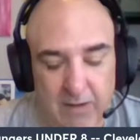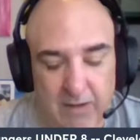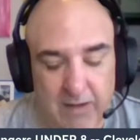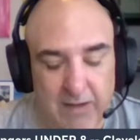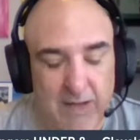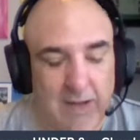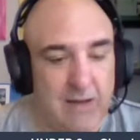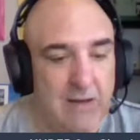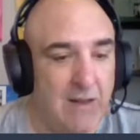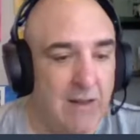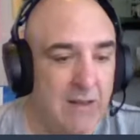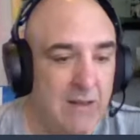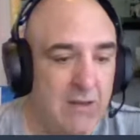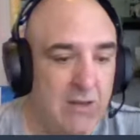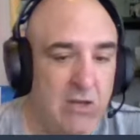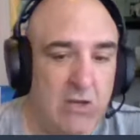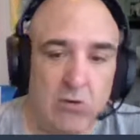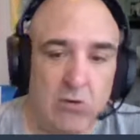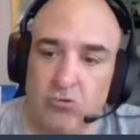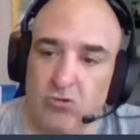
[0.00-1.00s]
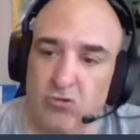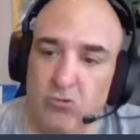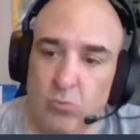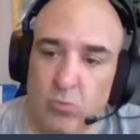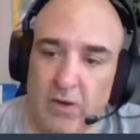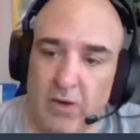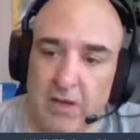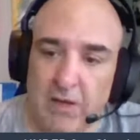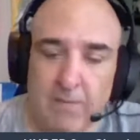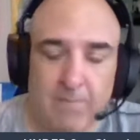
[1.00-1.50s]
Again, huge
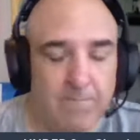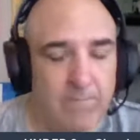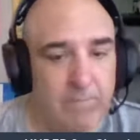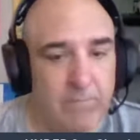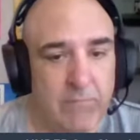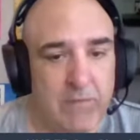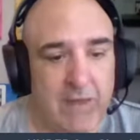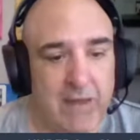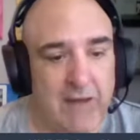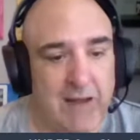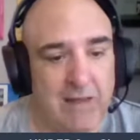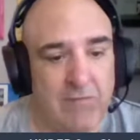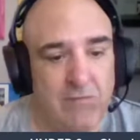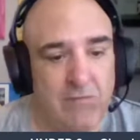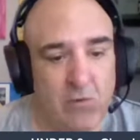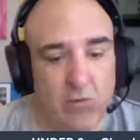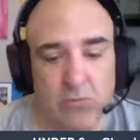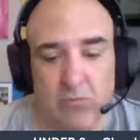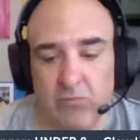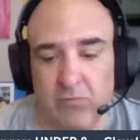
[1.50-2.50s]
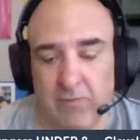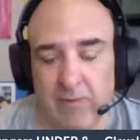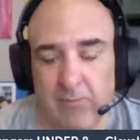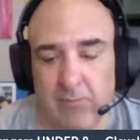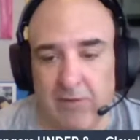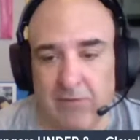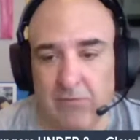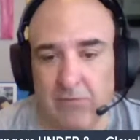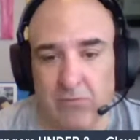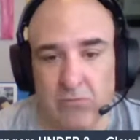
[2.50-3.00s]
swing, and that's totals,
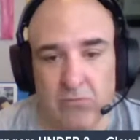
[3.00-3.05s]
people. That's